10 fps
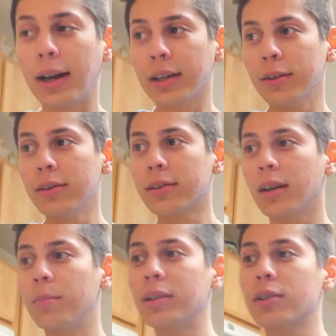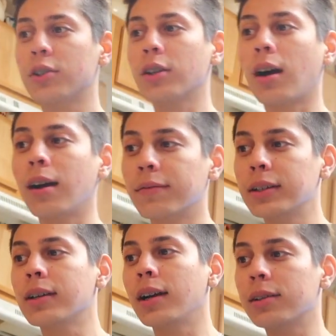I use a Mr.
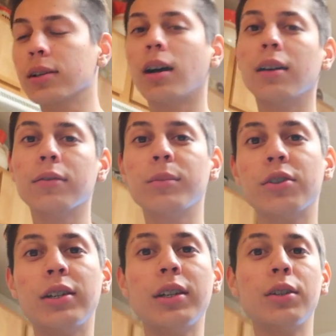Coffee iced coffee machine.